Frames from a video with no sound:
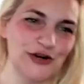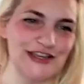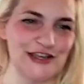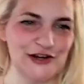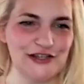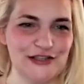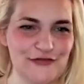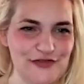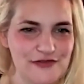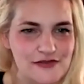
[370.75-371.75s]
forty years
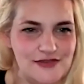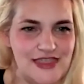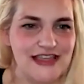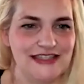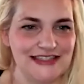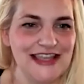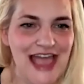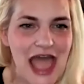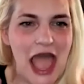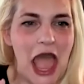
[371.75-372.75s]
of this boob
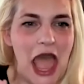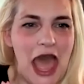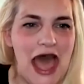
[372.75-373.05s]
smash